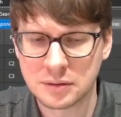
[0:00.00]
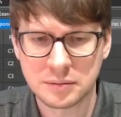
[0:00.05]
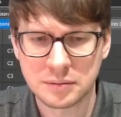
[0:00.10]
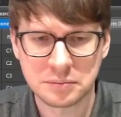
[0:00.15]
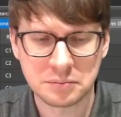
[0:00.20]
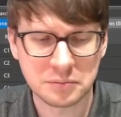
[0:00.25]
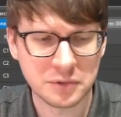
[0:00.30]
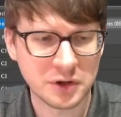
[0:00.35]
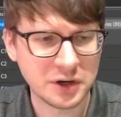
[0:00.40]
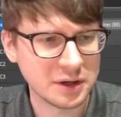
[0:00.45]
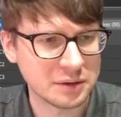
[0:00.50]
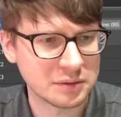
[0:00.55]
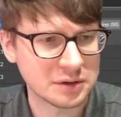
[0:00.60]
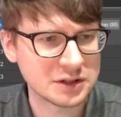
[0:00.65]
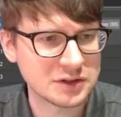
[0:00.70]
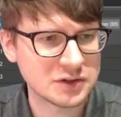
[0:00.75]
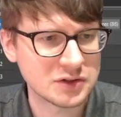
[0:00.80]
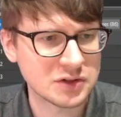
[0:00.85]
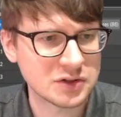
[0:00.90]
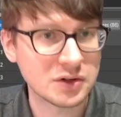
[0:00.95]
All right,
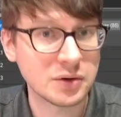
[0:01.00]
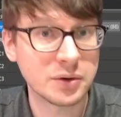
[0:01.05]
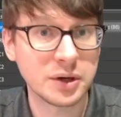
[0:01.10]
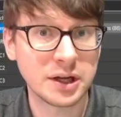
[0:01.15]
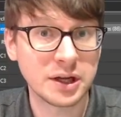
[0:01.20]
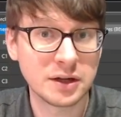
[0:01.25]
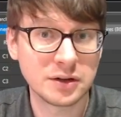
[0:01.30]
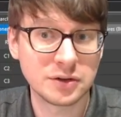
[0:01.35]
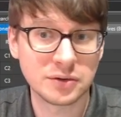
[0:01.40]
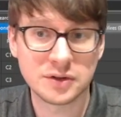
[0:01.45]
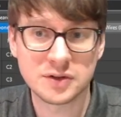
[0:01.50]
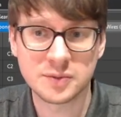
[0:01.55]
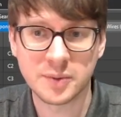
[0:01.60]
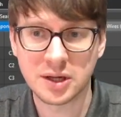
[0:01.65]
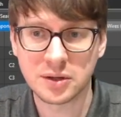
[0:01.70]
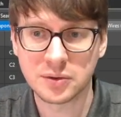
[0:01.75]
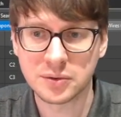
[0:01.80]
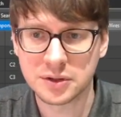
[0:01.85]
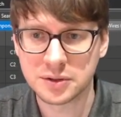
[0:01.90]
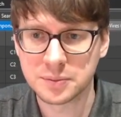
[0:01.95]
let's just go ahead and do this manually.